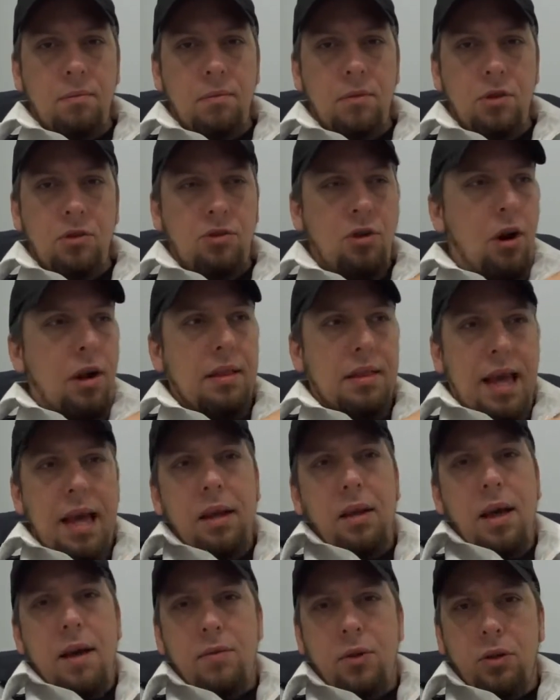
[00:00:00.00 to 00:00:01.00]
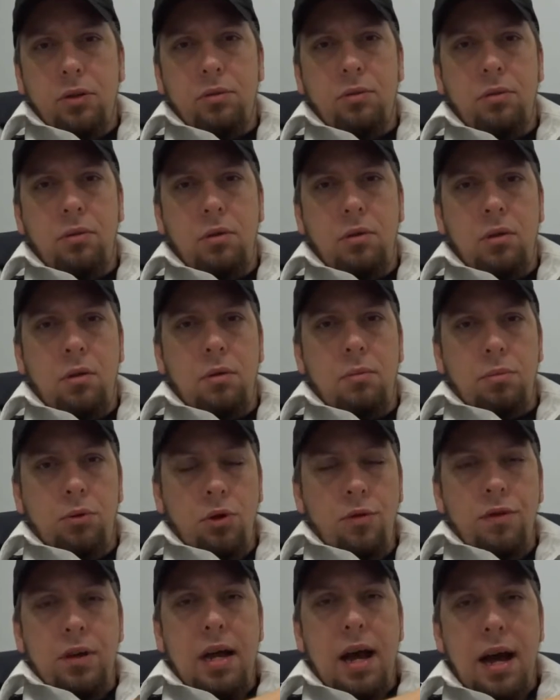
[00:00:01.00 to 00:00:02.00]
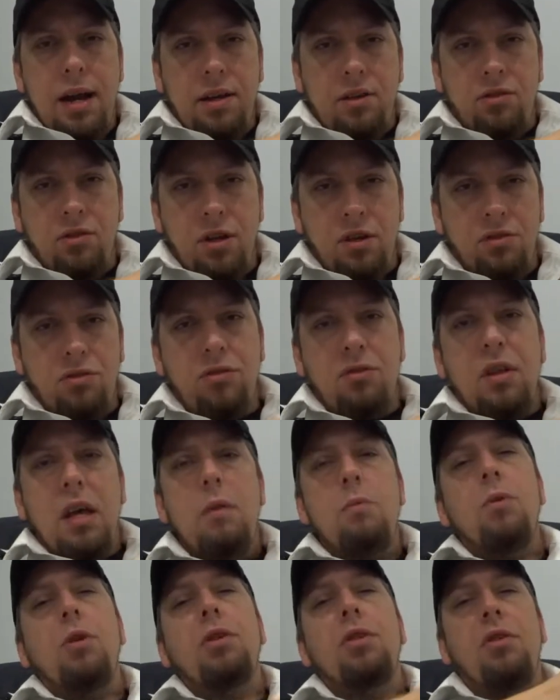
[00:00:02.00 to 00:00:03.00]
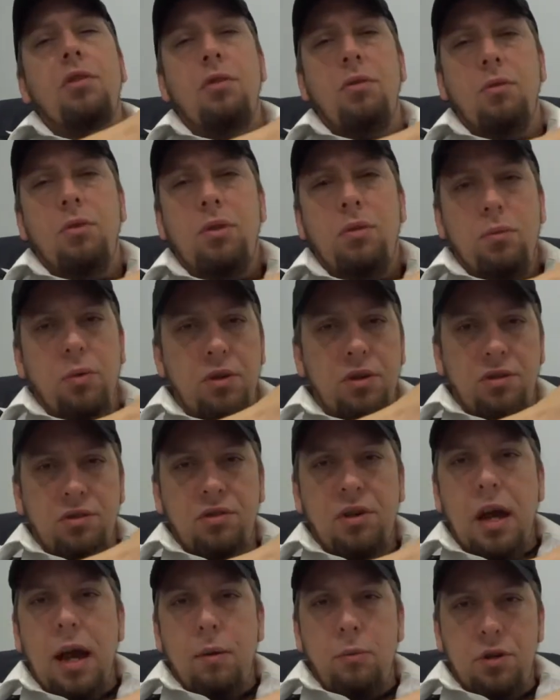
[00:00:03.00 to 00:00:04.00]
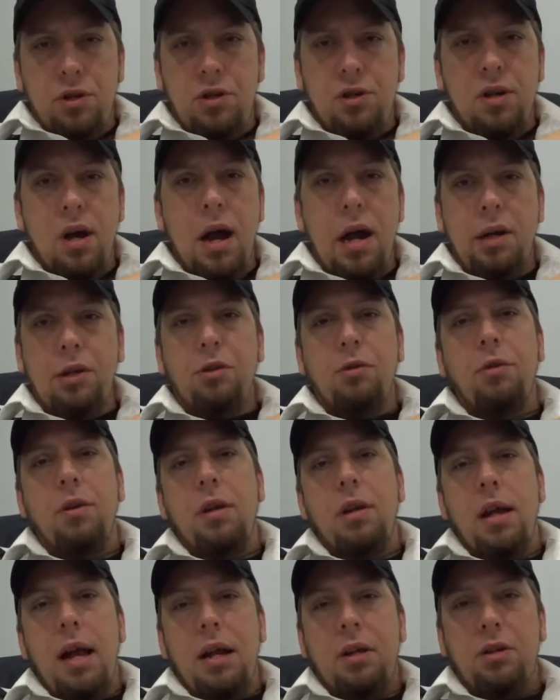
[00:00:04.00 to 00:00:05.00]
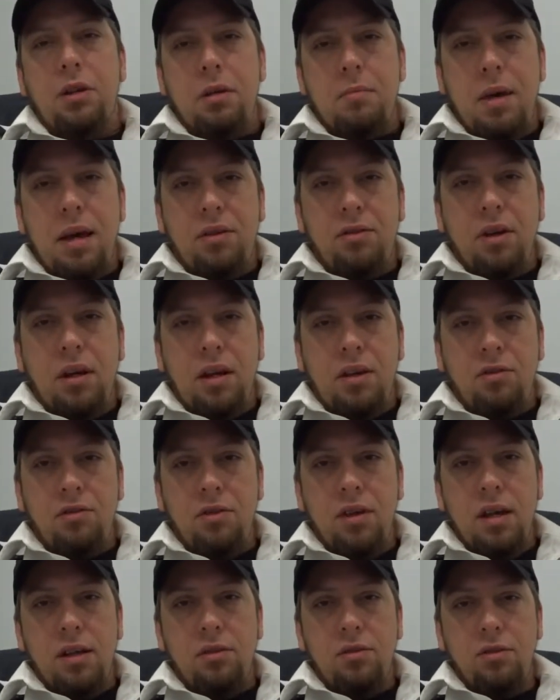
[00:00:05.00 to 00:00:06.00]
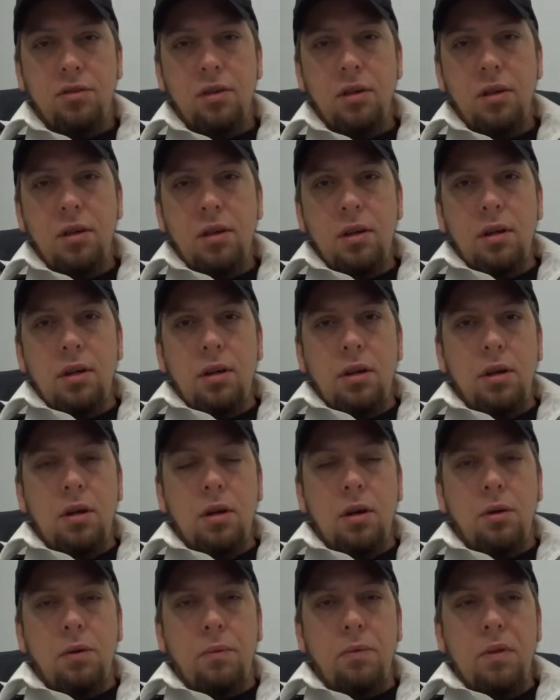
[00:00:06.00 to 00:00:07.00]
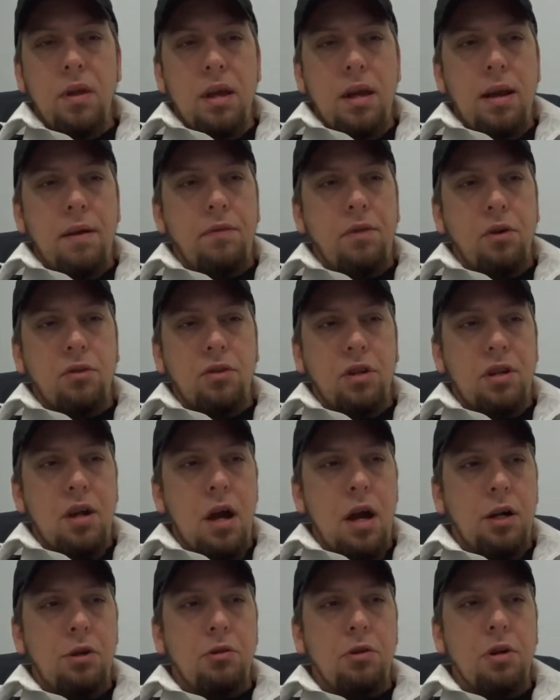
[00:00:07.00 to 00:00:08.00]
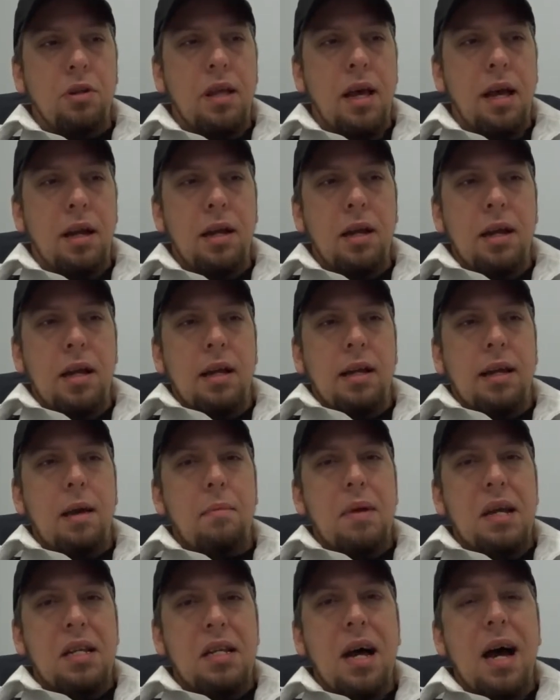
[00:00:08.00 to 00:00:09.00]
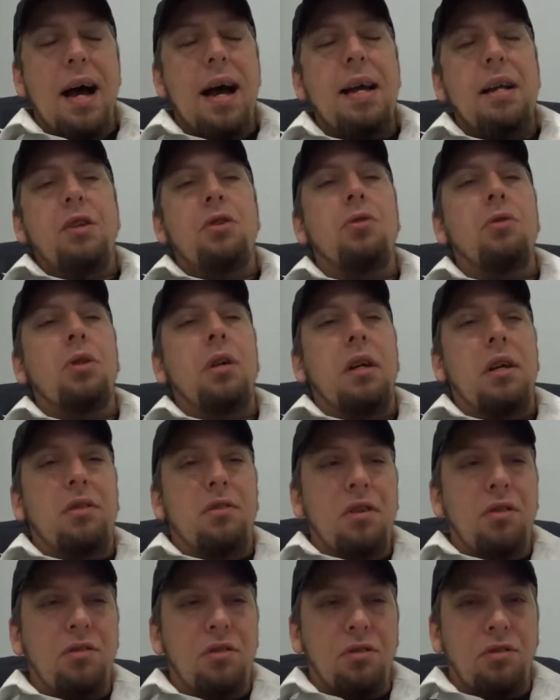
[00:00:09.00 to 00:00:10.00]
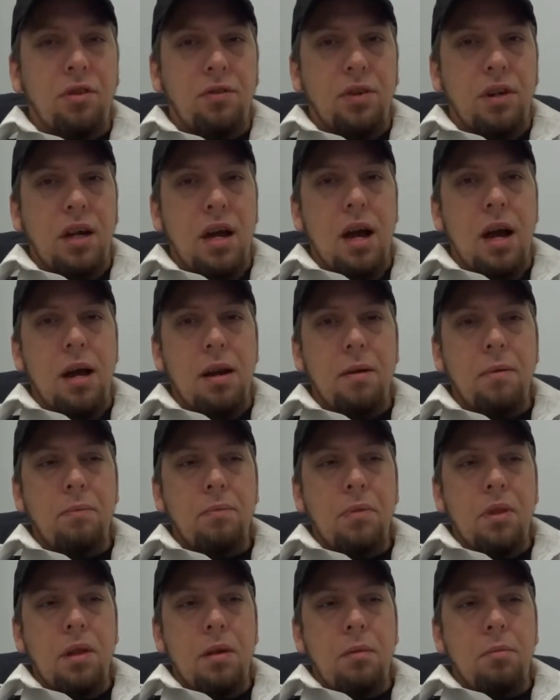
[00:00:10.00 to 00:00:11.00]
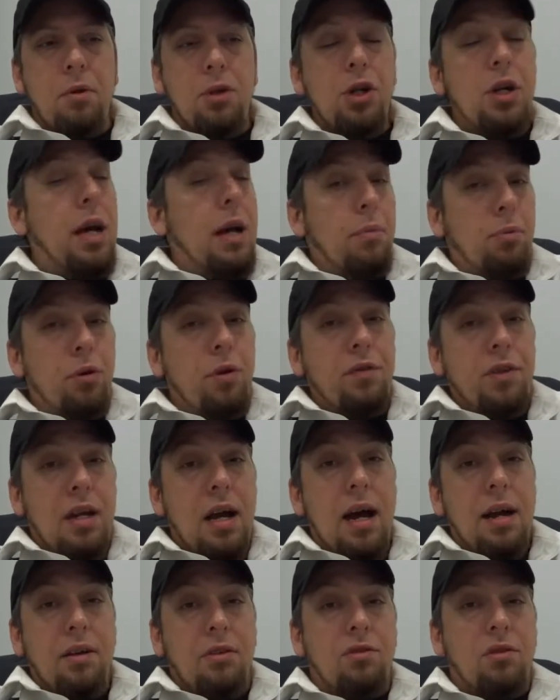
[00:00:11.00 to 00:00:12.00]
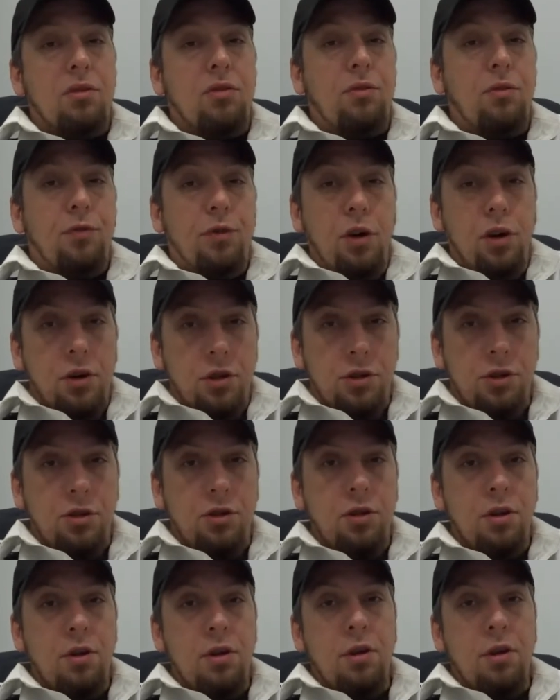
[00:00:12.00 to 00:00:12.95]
Start at that level. Prove a God exists. Then we'll decide which doctrine actually makes any sense. If there's a doctrine that can be tied to the existence of a God. But you got to prove the God exists first.